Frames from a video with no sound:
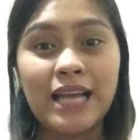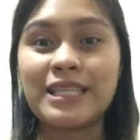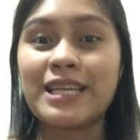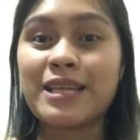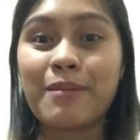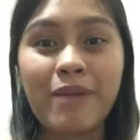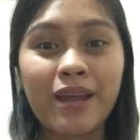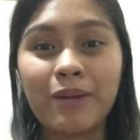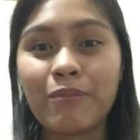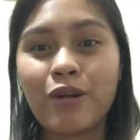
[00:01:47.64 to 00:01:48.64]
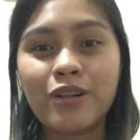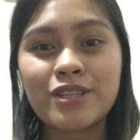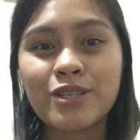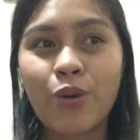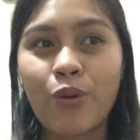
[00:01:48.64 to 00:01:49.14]
at SM Mega Mall.
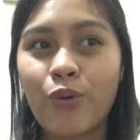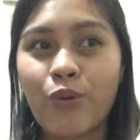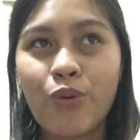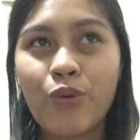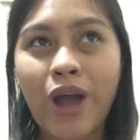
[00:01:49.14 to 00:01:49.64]
So,